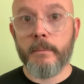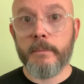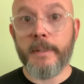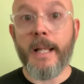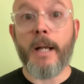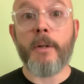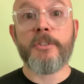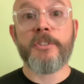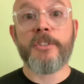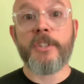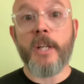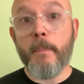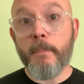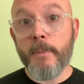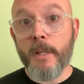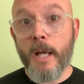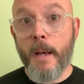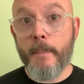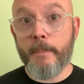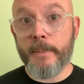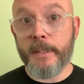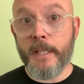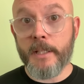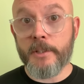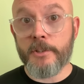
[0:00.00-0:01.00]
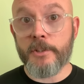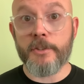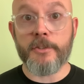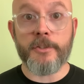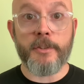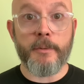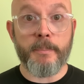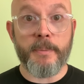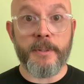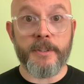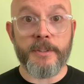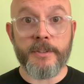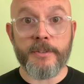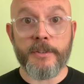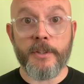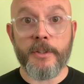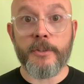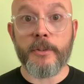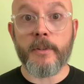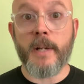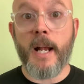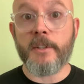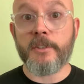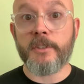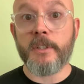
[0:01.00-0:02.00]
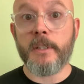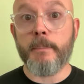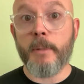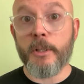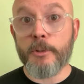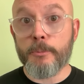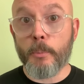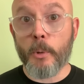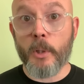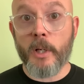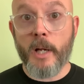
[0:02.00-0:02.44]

Now, some combinations of businesses are actually much more